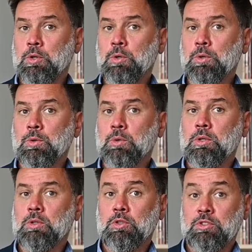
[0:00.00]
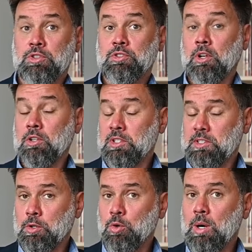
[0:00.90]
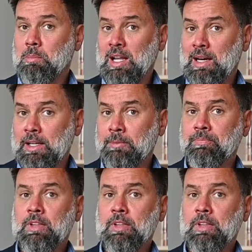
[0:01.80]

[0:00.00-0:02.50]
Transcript: who sociologists who apply